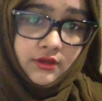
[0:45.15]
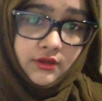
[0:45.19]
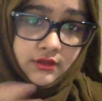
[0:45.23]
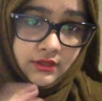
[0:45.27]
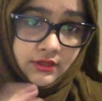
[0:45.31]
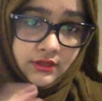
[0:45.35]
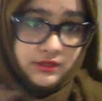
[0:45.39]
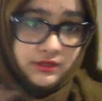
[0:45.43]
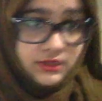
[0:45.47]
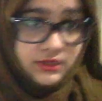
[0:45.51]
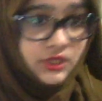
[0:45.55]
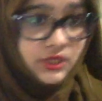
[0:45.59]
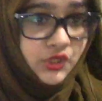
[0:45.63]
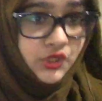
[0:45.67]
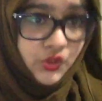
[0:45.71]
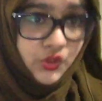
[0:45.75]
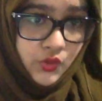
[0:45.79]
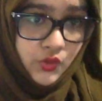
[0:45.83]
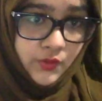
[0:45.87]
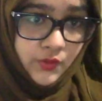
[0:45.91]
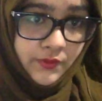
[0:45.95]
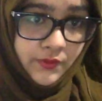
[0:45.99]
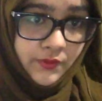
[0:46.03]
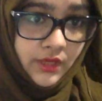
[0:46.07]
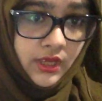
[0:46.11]
this
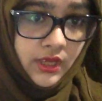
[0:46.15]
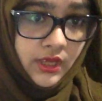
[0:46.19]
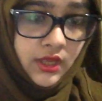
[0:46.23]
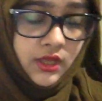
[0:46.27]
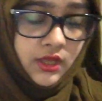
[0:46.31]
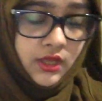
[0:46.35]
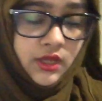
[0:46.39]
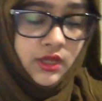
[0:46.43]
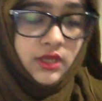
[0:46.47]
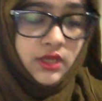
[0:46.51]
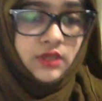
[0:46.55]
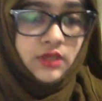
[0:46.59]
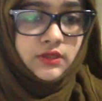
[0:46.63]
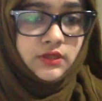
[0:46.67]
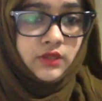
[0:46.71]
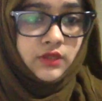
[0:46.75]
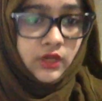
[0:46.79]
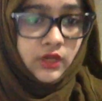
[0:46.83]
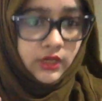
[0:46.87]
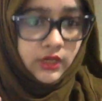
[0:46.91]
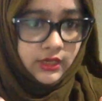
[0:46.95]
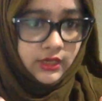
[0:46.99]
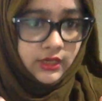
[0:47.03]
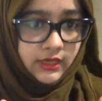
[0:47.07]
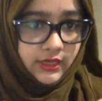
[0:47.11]
issue. So
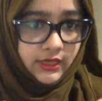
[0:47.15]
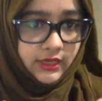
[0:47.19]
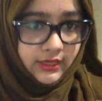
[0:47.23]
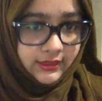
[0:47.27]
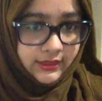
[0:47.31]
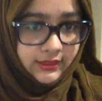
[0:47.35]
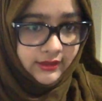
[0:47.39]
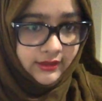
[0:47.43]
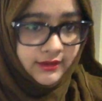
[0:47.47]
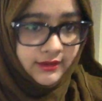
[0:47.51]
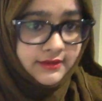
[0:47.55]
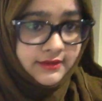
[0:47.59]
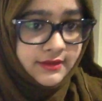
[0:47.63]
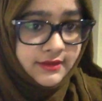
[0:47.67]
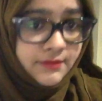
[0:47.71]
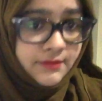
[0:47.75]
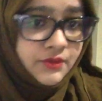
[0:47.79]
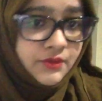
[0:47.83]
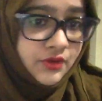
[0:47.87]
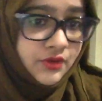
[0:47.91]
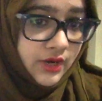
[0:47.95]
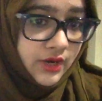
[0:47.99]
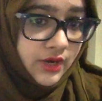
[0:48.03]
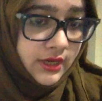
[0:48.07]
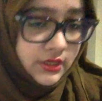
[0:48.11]
there are
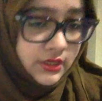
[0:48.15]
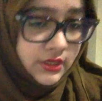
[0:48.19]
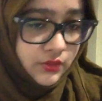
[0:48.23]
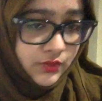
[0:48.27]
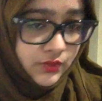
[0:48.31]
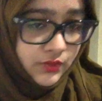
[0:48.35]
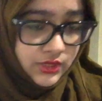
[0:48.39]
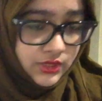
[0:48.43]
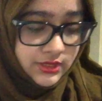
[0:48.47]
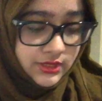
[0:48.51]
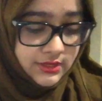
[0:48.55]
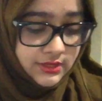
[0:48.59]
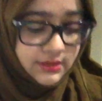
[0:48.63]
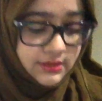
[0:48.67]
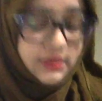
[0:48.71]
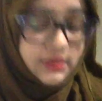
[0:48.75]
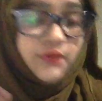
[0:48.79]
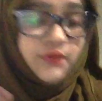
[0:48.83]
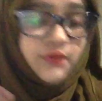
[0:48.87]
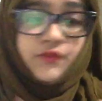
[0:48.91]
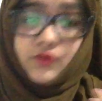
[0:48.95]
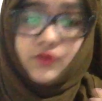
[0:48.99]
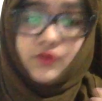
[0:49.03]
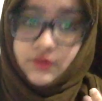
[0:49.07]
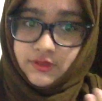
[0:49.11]
some drugs which is
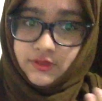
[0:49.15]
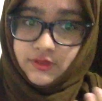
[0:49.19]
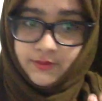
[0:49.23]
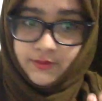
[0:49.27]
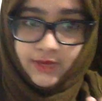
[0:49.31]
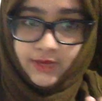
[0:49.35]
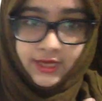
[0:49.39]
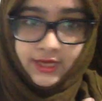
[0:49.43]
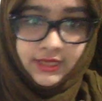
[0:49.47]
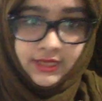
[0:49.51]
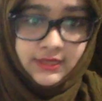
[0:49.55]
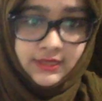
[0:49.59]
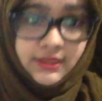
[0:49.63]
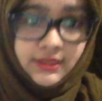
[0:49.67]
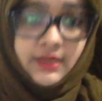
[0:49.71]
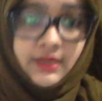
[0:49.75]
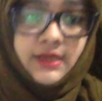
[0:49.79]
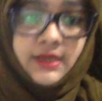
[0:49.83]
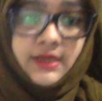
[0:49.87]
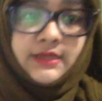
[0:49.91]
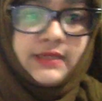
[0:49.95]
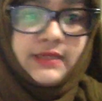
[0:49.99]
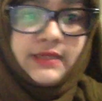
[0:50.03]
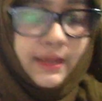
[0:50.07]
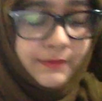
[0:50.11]
Frusemide,
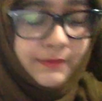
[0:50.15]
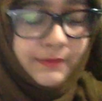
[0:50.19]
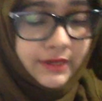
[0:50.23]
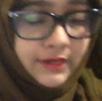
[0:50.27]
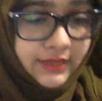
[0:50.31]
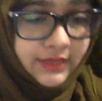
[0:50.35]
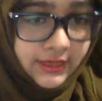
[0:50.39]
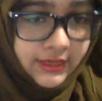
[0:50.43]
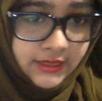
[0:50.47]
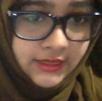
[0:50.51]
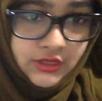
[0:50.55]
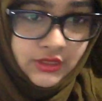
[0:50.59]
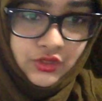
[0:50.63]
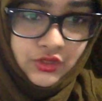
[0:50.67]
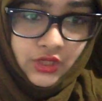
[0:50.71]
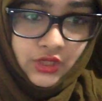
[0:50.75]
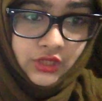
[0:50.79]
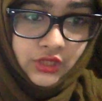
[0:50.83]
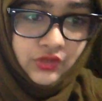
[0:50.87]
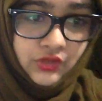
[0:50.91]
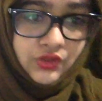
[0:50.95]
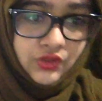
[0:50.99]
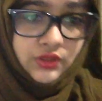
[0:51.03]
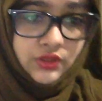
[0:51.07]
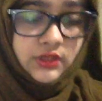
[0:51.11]
tablet and
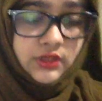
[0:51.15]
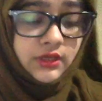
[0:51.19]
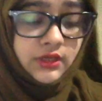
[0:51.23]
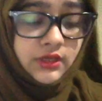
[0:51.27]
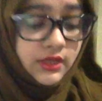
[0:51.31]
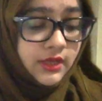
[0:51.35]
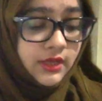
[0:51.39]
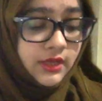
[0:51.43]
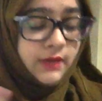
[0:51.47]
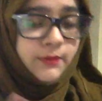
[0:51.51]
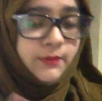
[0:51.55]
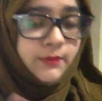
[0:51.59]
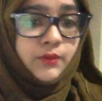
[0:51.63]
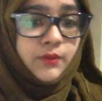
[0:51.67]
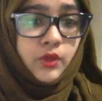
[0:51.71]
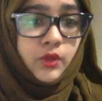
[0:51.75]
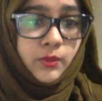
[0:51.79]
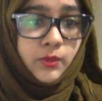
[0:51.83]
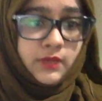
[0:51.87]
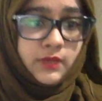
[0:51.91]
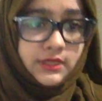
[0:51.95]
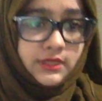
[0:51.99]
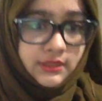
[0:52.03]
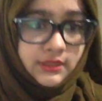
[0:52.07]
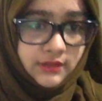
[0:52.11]
injection,
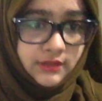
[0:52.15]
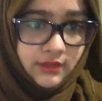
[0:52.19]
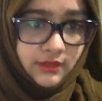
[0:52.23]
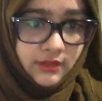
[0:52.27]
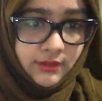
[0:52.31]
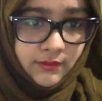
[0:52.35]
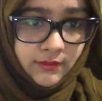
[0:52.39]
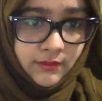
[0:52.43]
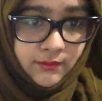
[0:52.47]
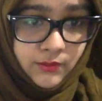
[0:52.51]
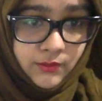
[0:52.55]
bumetanide,